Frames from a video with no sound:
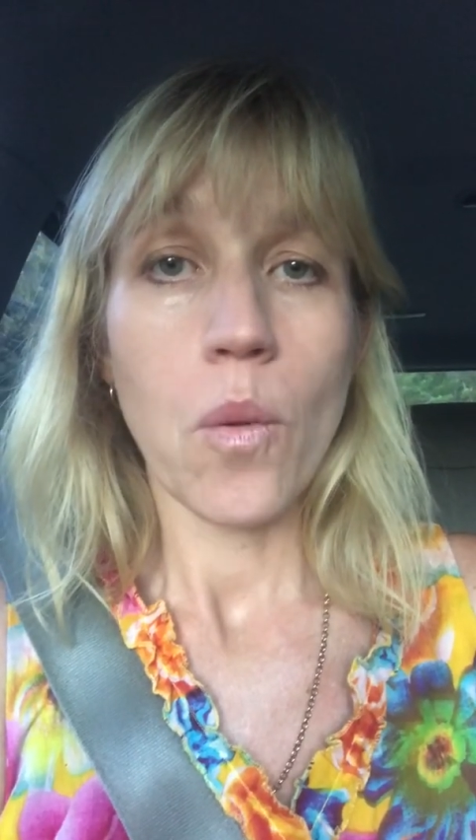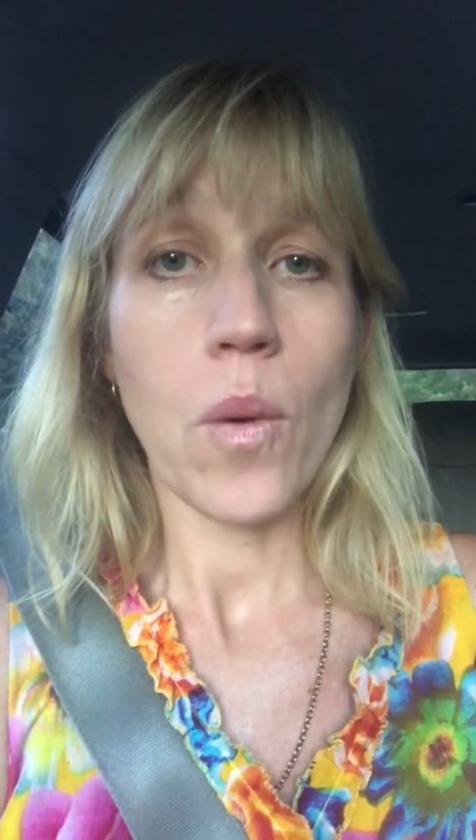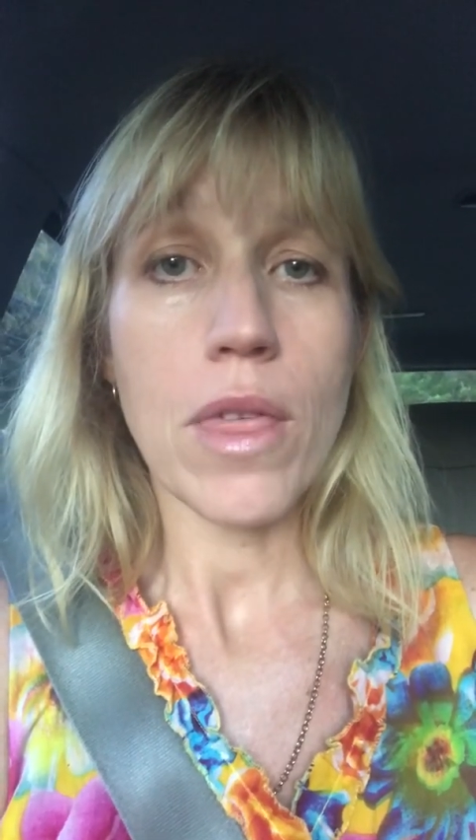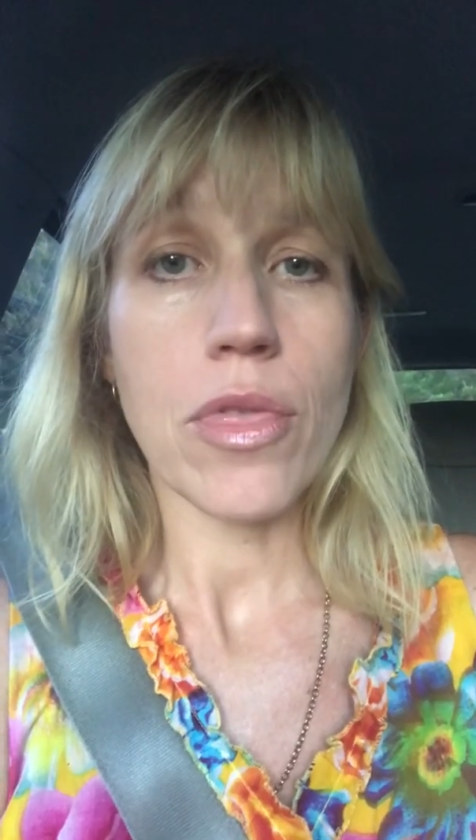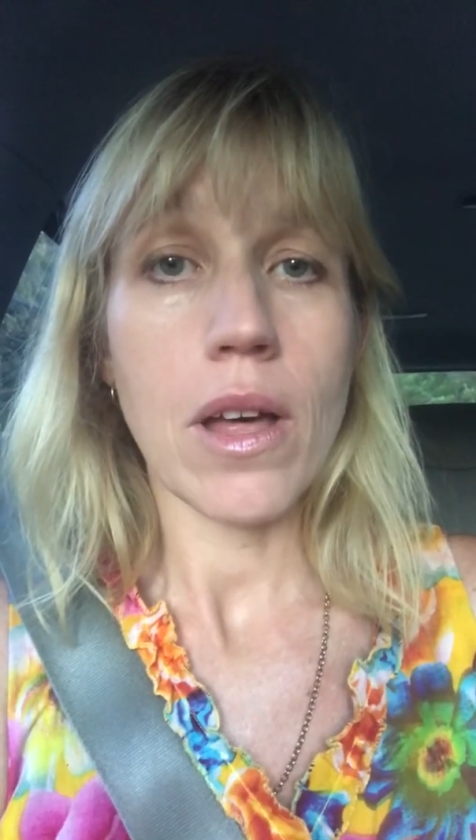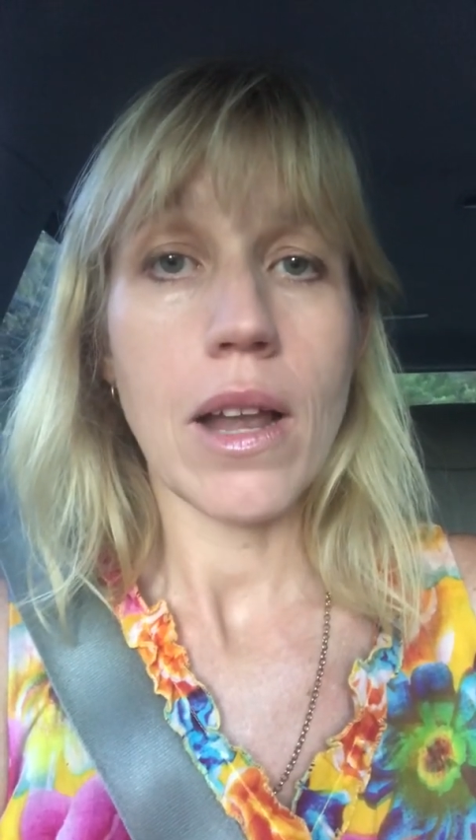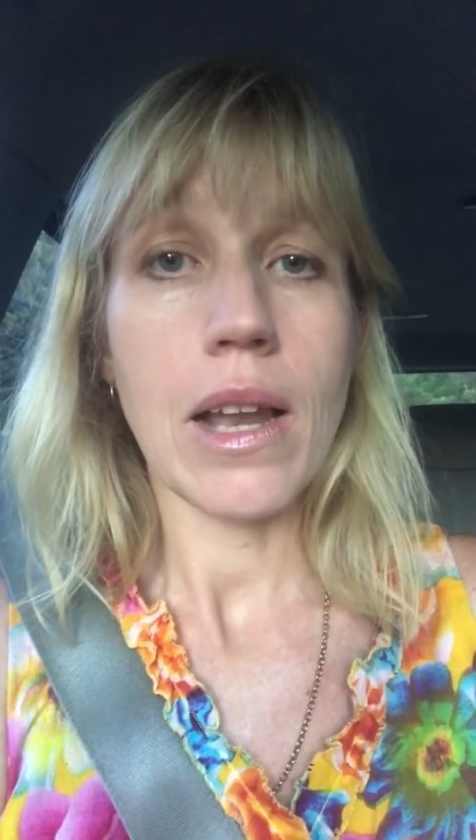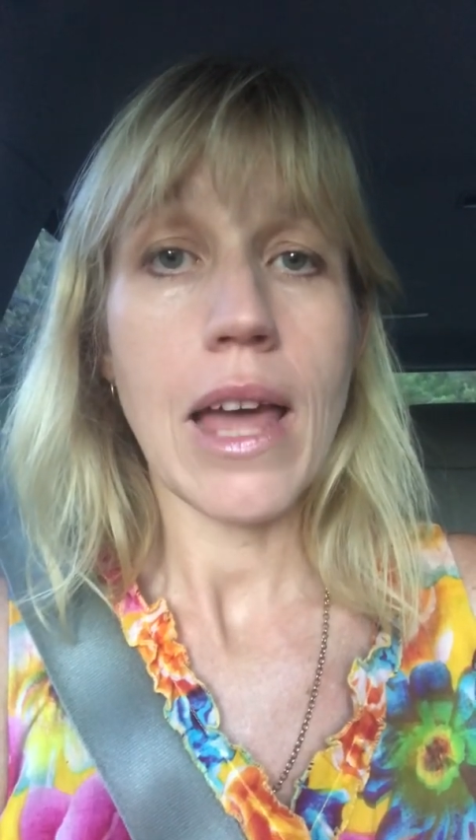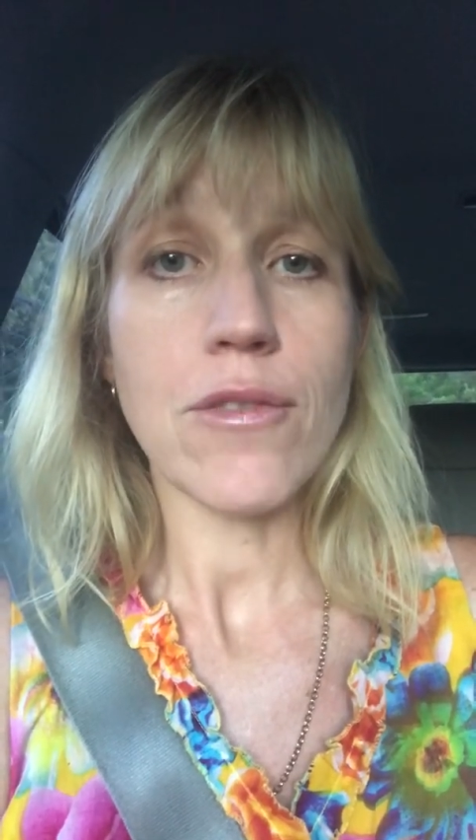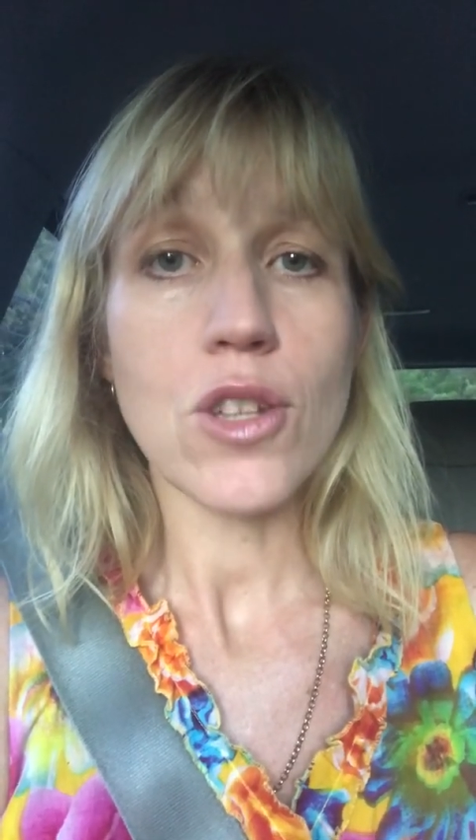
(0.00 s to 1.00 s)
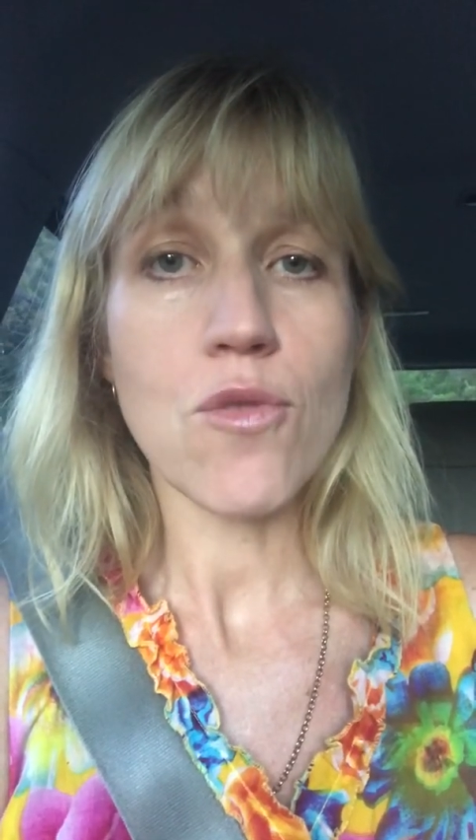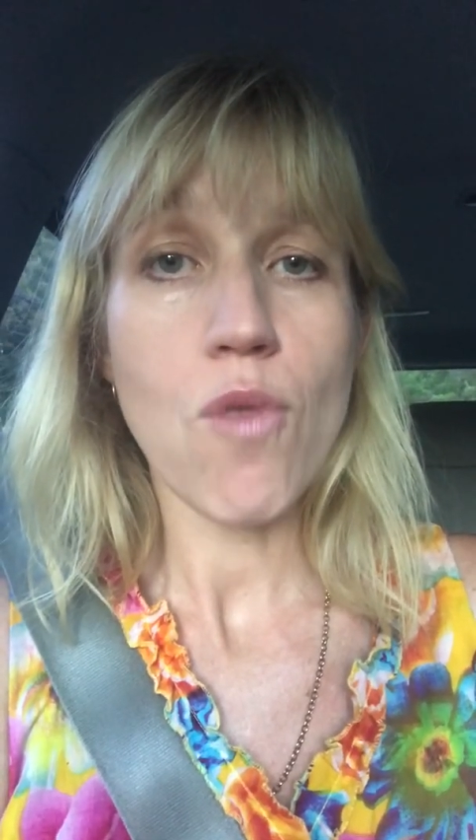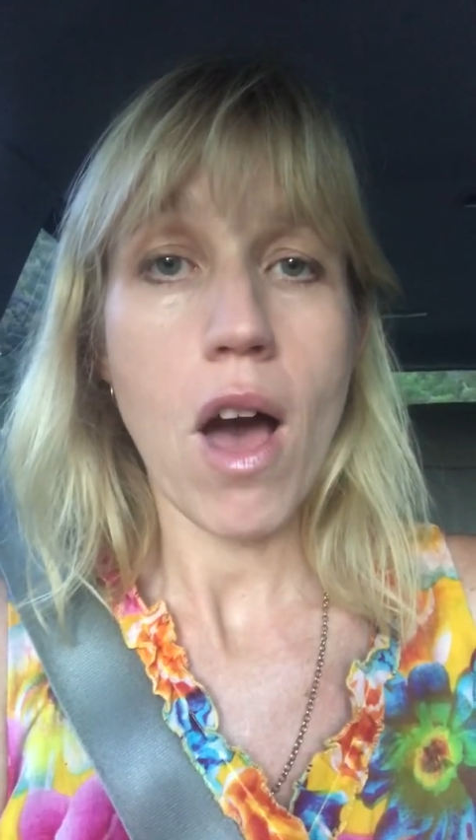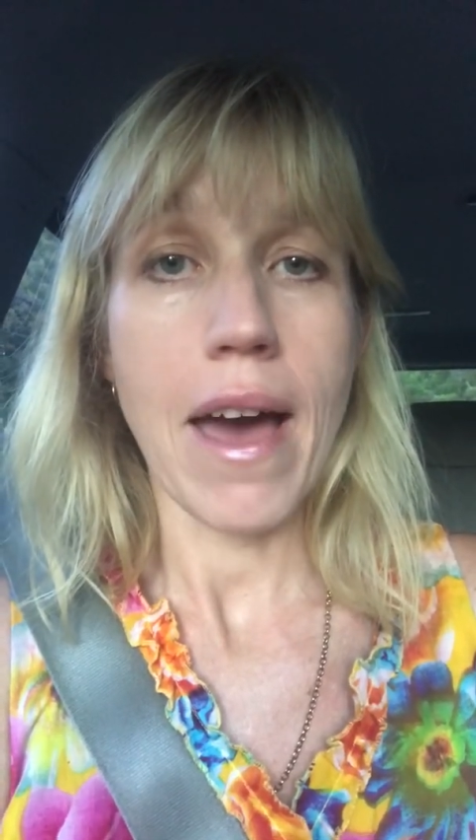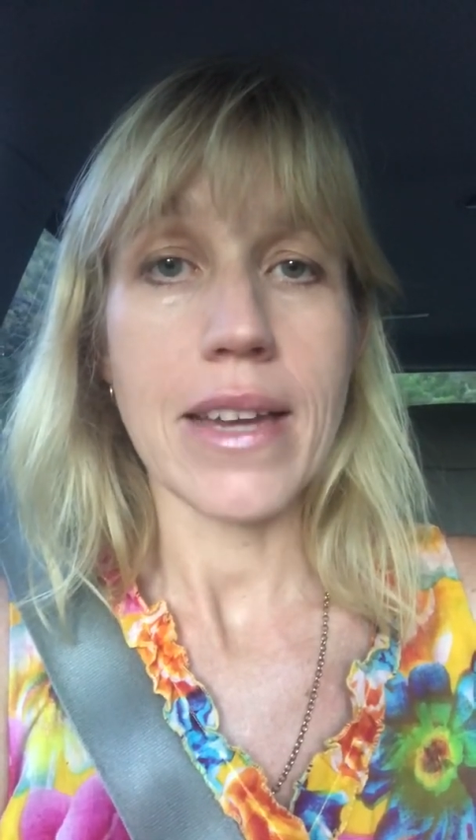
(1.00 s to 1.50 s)
with left and
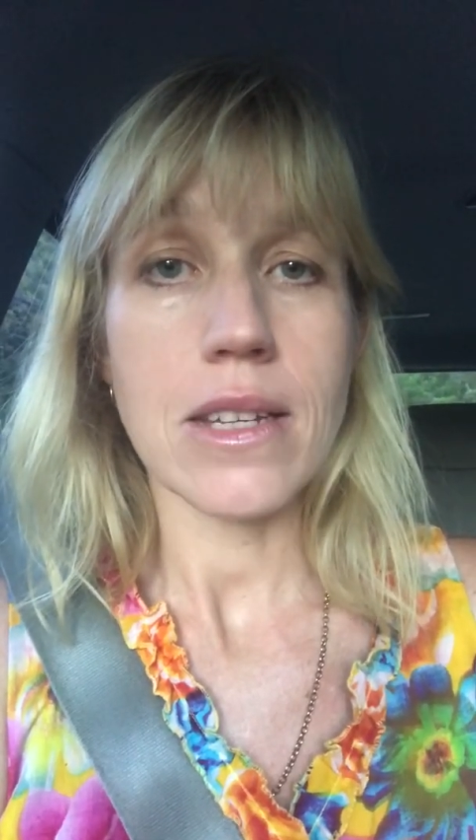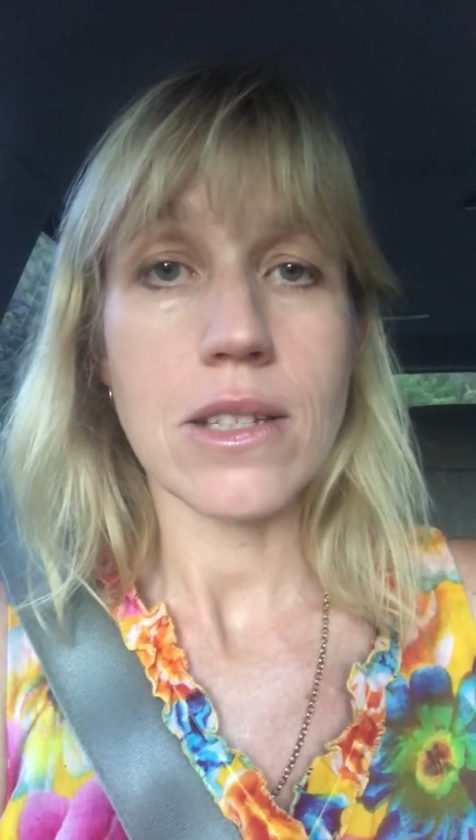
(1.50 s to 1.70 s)
right.